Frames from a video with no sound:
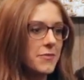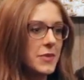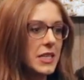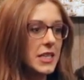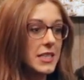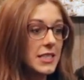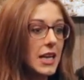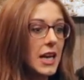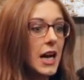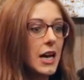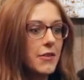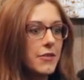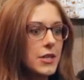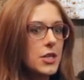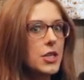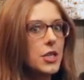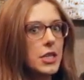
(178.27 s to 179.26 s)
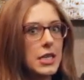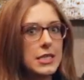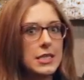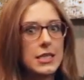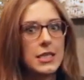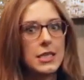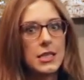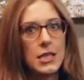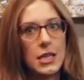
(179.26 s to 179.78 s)
because I have a good
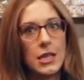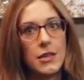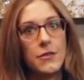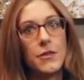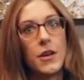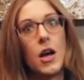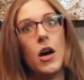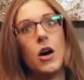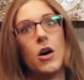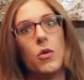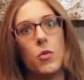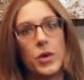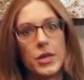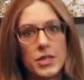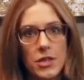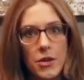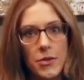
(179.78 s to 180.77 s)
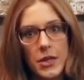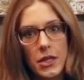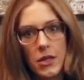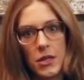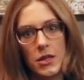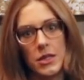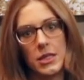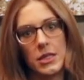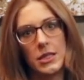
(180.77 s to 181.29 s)
idea of what's going
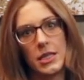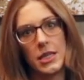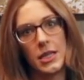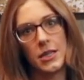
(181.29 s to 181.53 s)
on